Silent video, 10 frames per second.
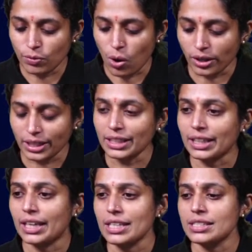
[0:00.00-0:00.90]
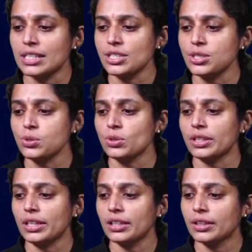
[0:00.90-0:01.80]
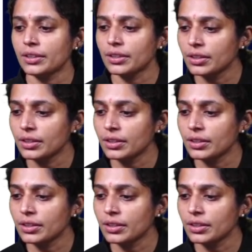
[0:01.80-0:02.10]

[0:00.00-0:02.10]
a warrant case instituted